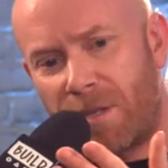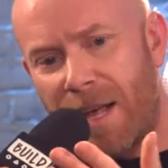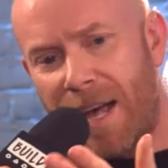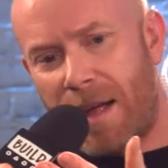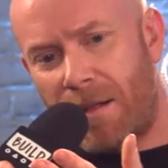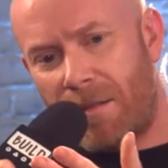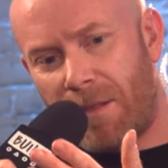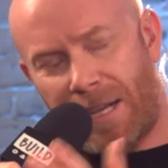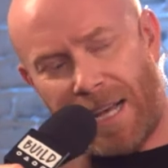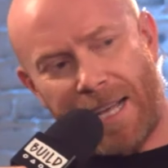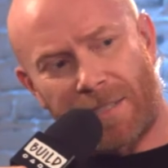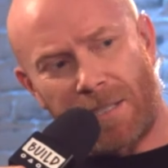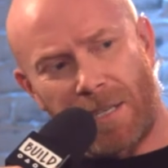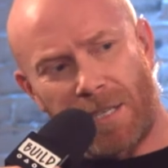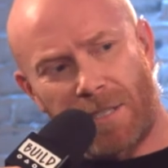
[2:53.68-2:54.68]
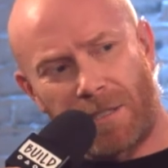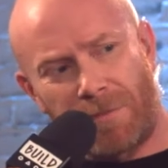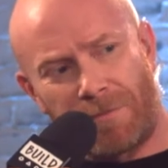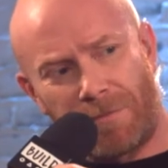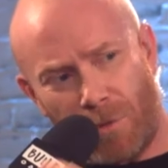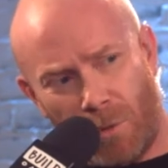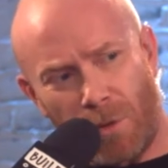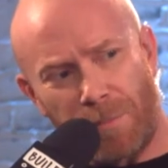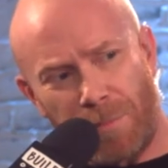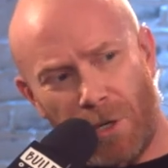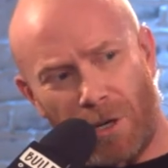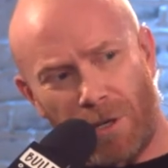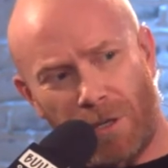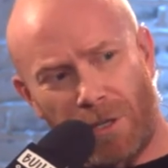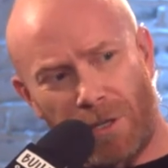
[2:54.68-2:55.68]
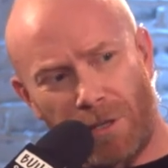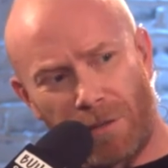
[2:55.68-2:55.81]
that the catalyst for the book?